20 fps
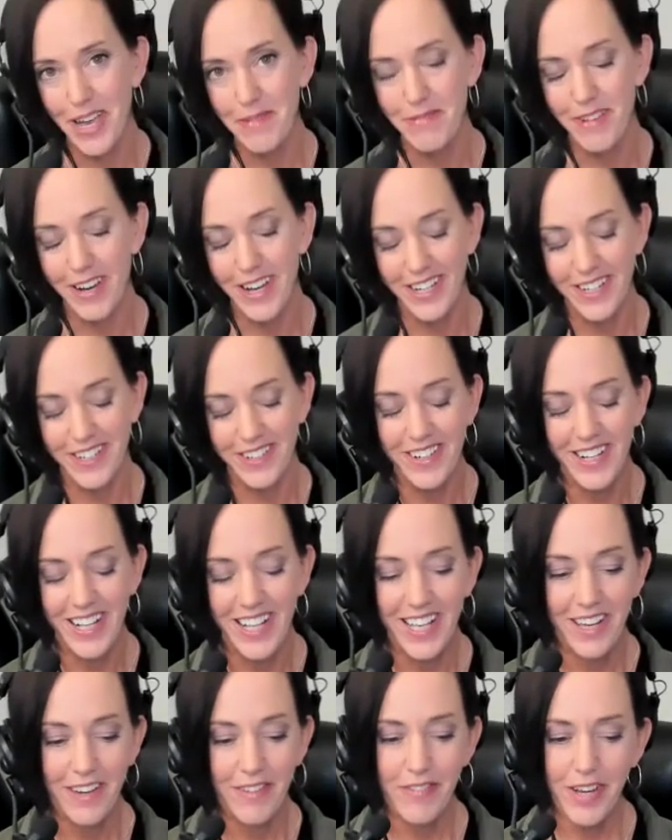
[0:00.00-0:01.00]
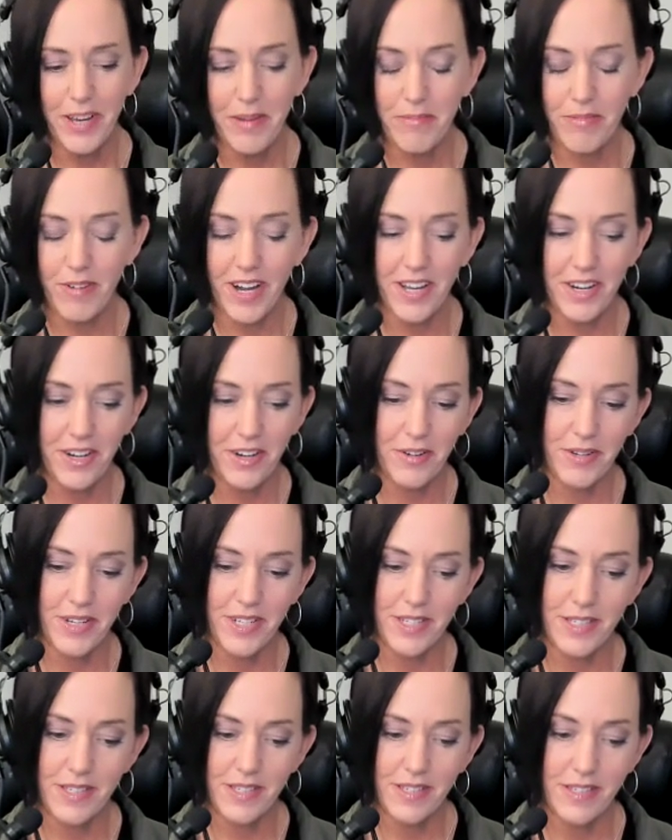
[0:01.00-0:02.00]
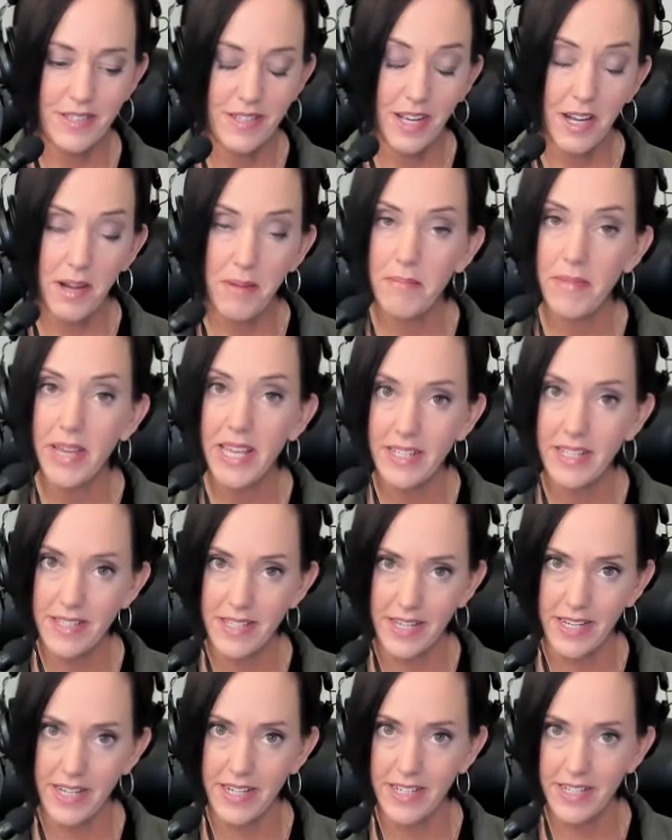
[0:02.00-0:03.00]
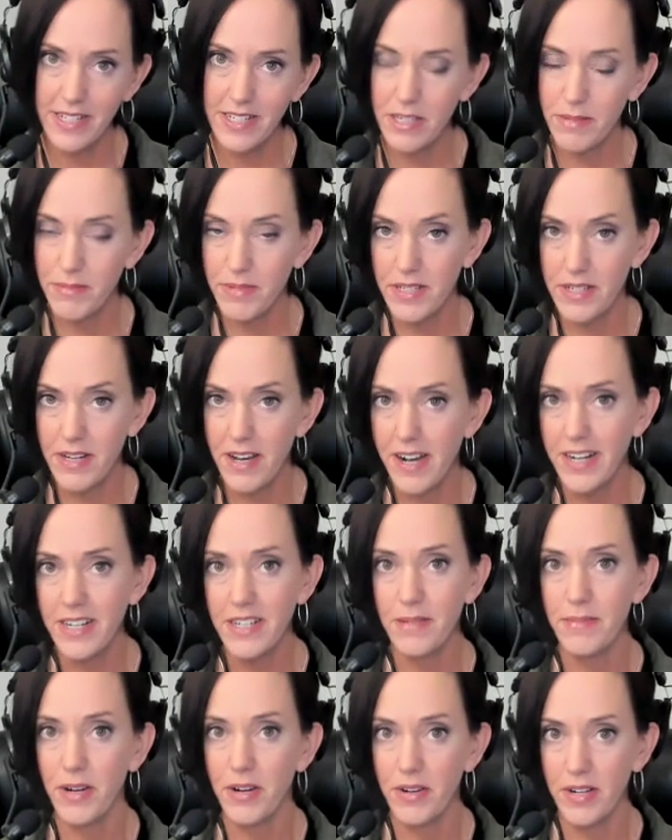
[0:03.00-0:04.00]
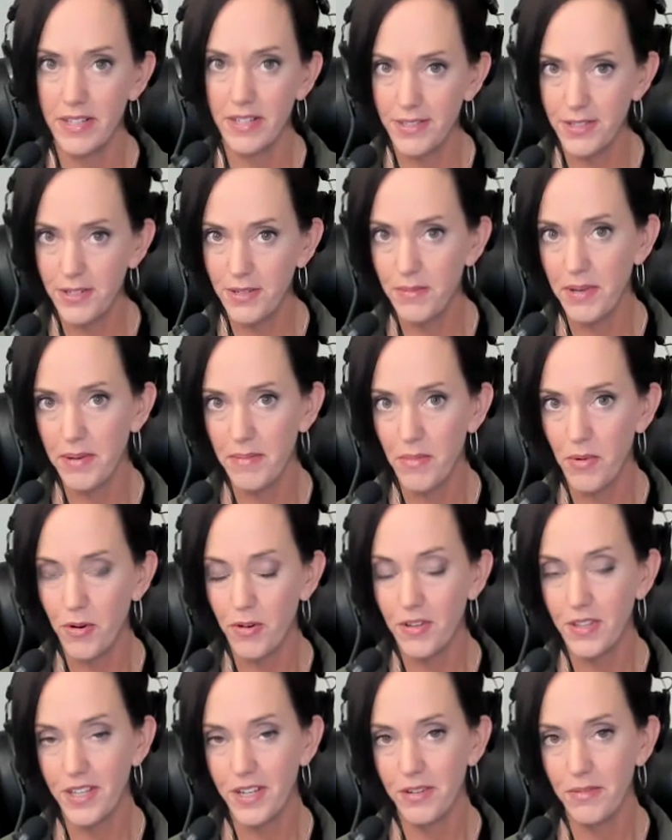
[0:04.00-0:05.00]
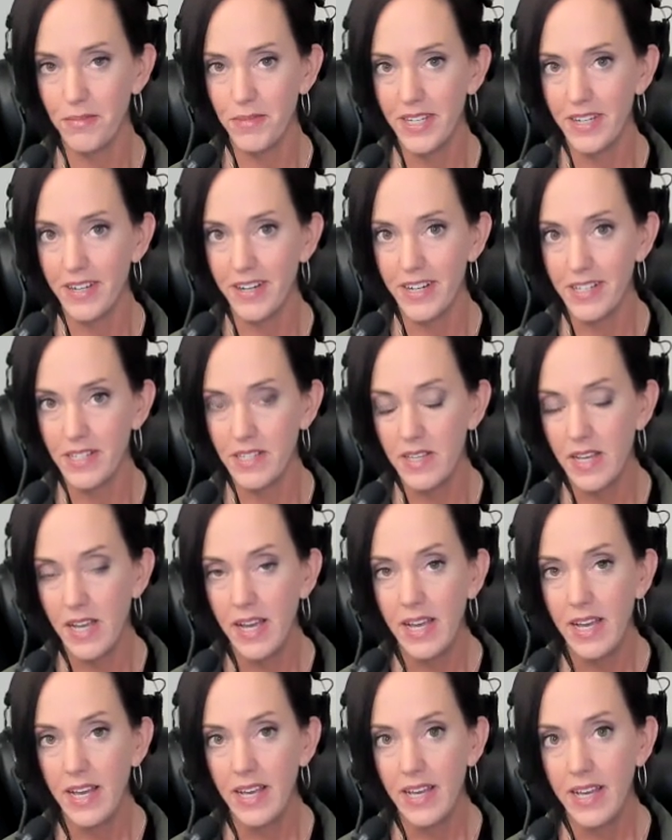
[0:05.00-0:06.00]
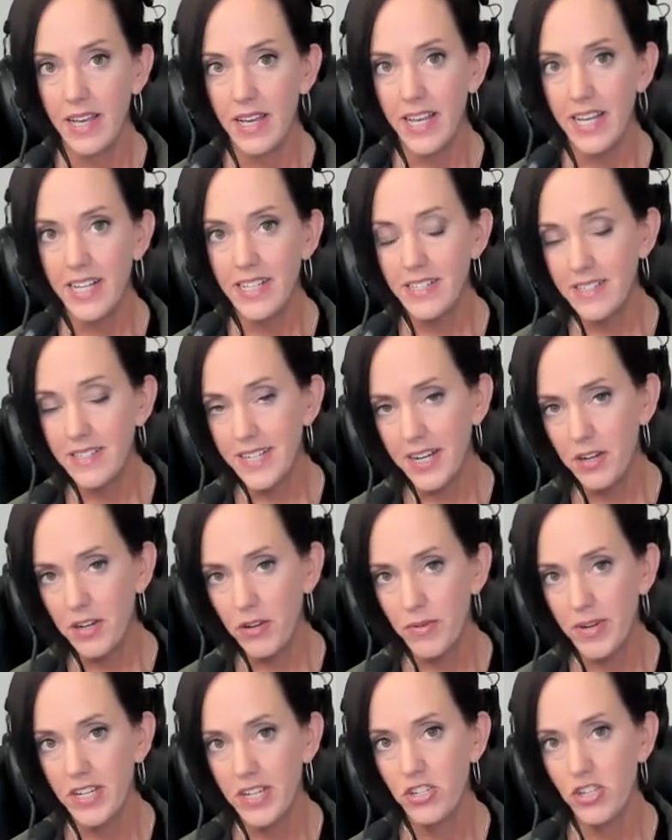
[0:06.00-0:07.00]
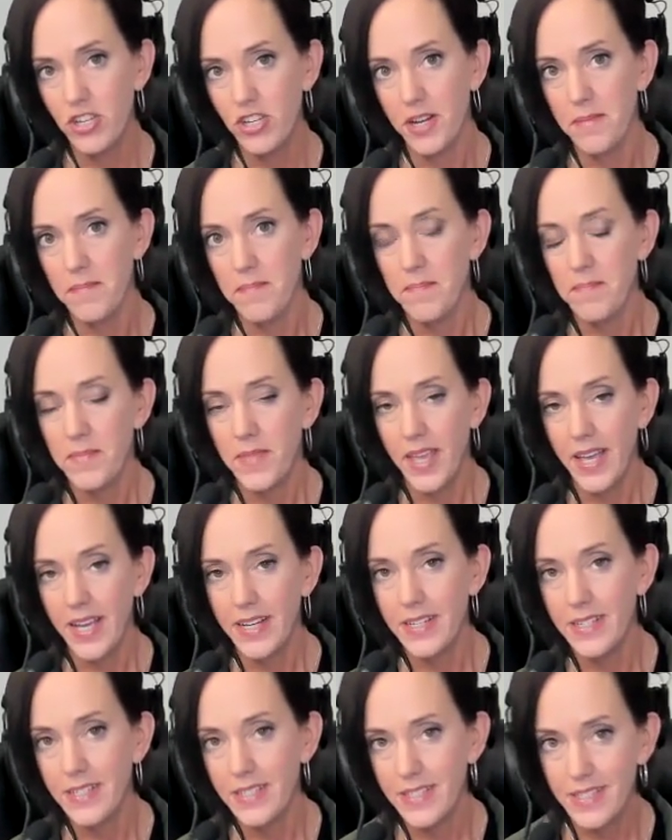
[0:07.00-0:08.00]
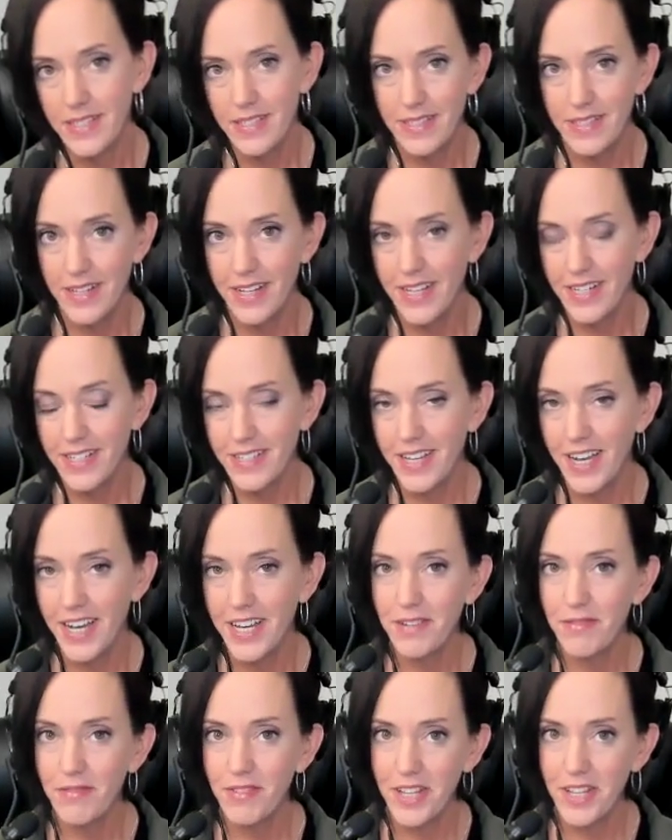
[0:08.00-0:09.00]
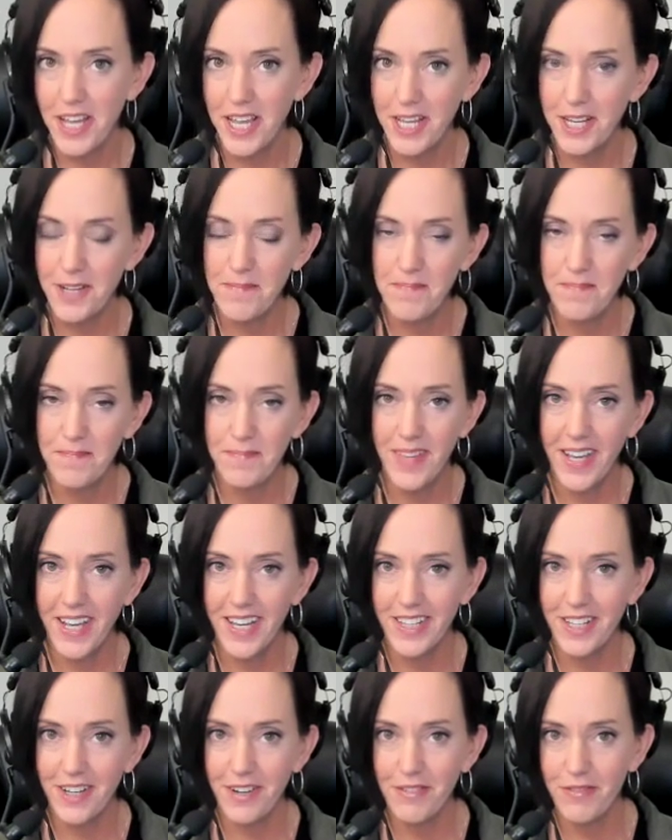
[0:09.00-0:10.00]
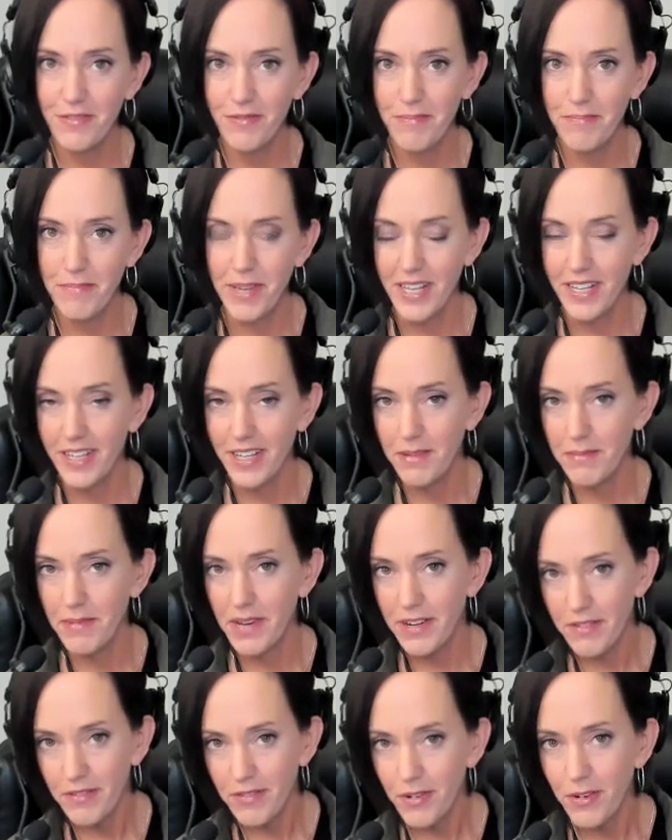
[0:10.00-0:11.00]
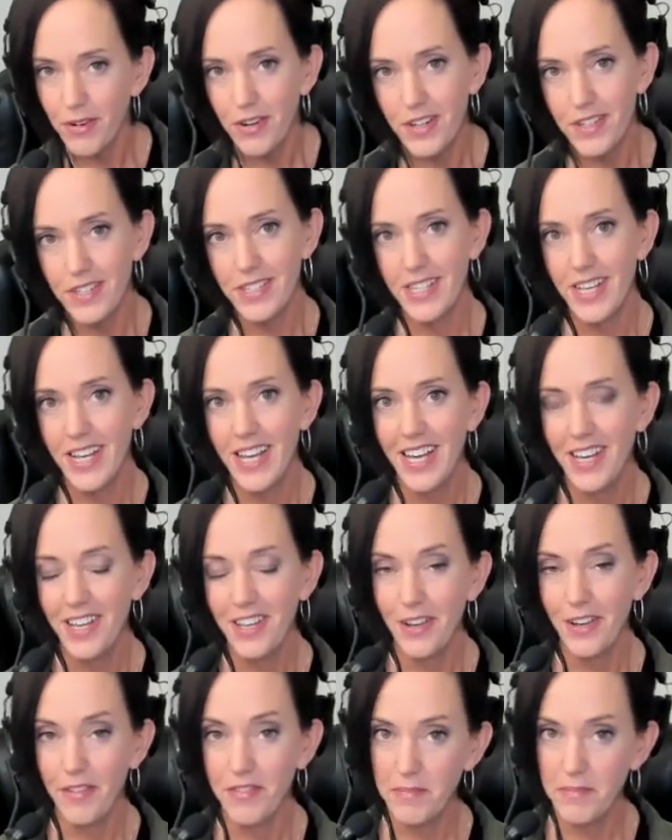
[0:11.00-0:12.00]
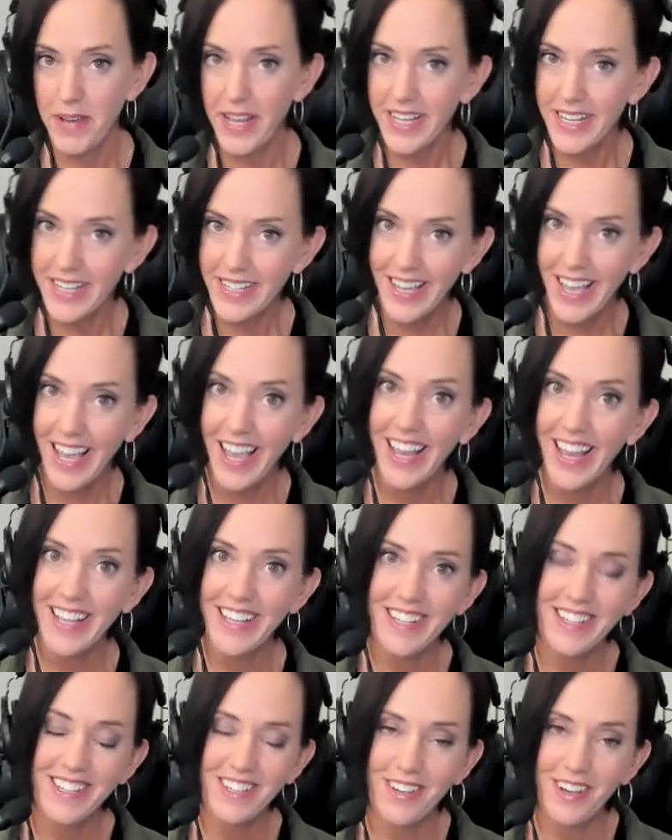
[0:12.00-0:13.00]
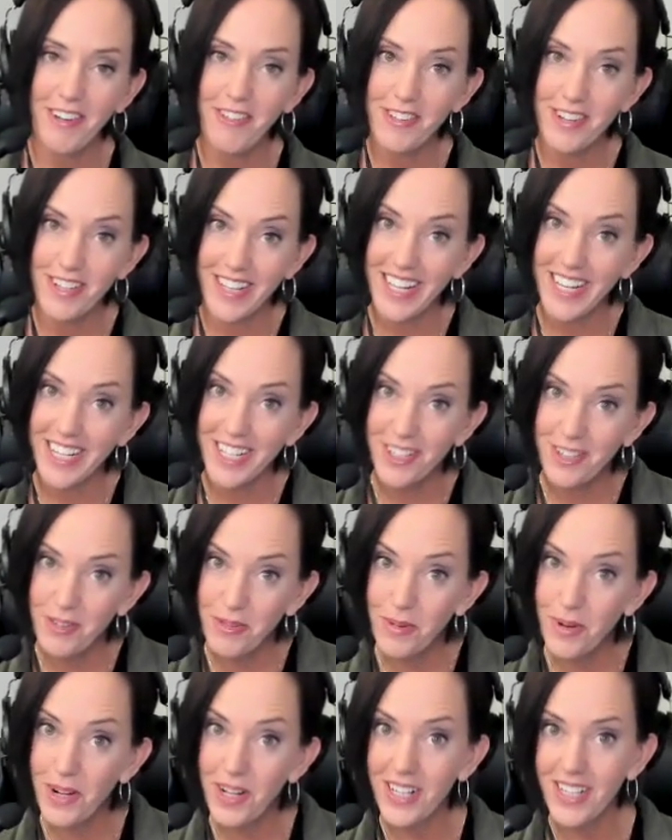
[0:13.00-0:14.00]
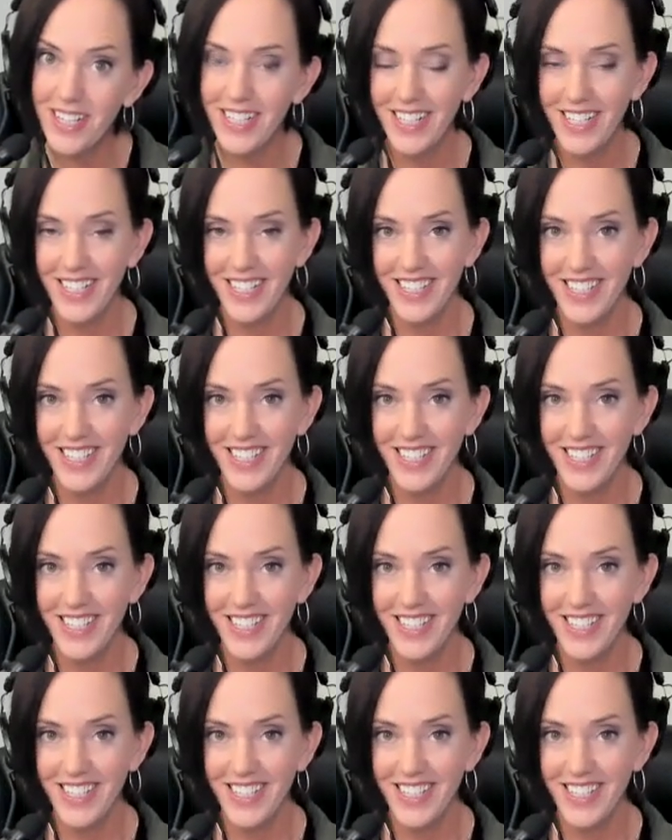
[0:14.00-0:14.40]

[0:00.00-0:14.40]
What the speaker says: vibrato. Vibrato is amazing. It needs to be talked about a little bit more though because it's a decoration. It's kind of like I love baking metaphors. You have to bake a cake, you have to let it cool,